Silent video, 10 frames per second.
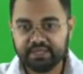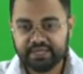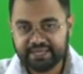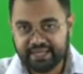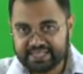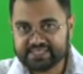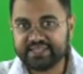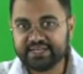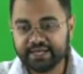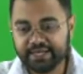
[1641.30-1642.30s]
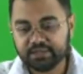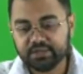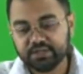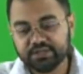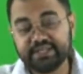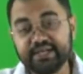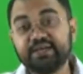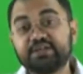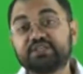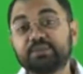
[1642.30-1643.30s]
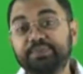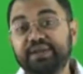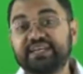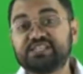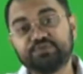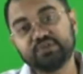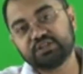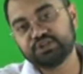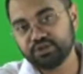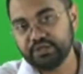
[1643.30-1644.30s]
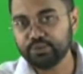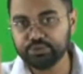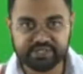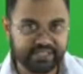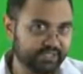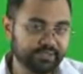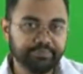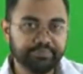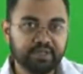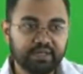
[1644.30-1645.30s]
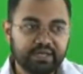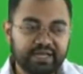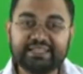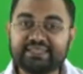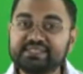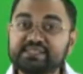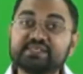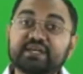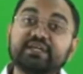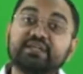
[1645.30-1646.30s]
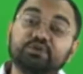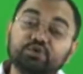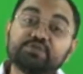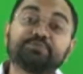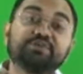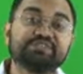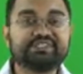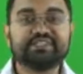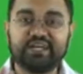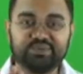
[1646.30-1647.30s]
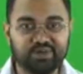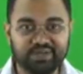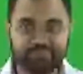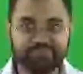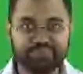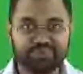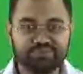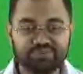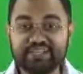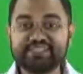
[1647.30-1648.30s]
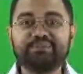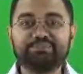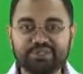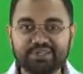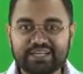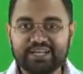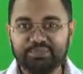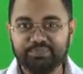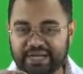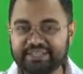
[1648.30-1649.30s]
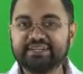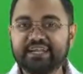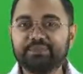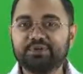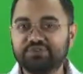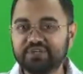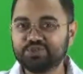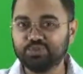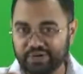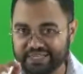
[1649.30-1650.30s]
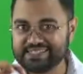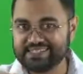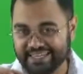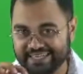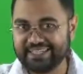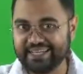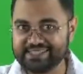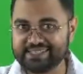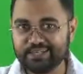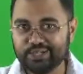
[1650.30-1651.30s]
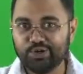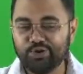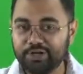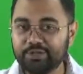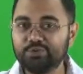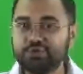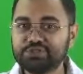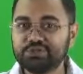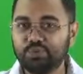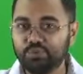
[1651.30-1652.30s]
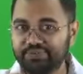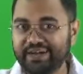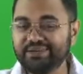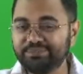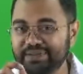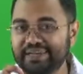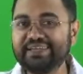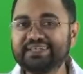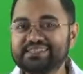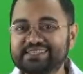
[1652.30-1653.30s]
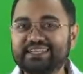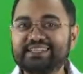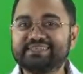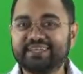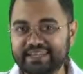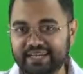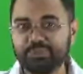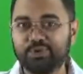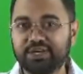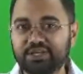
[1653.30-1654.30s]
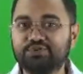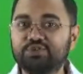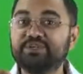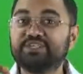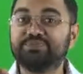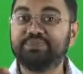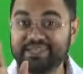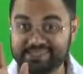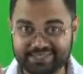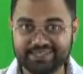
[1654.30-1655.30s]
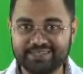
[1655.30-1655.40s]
And as they die, they are replaced with new cells. And this is a continuous process in our body. For example, by the time I finish one sentence, almost 1 million cells in our body would be replaced.